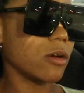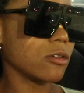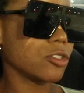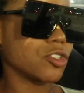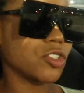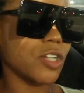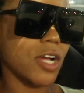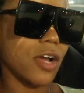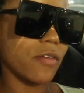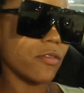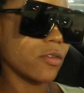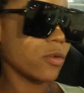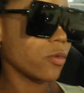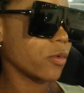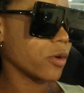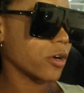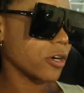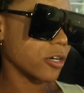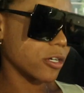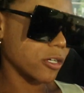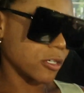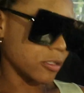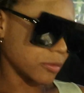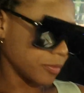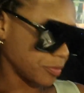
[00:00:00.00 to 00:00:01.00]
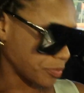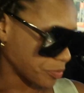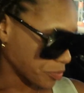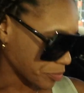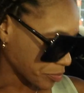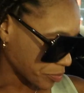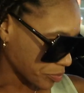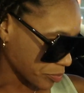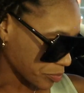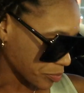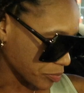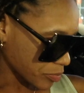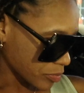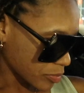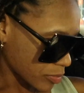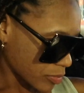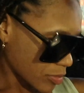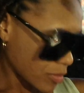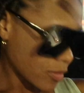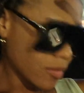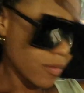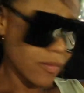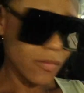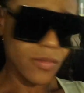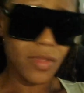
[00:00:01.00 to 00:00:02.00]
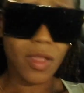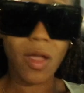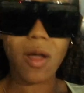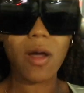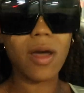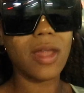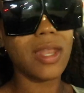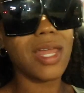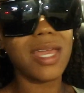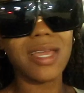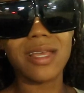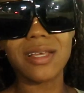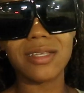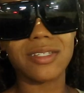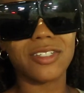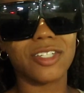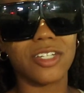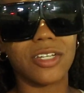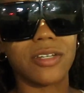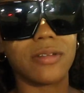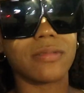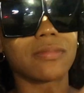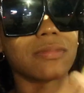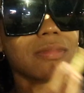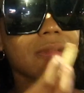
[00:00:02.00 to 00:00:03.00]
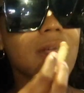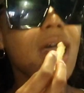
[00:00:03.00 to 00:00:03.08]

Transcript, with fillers: gonna travel the world. All that good shit.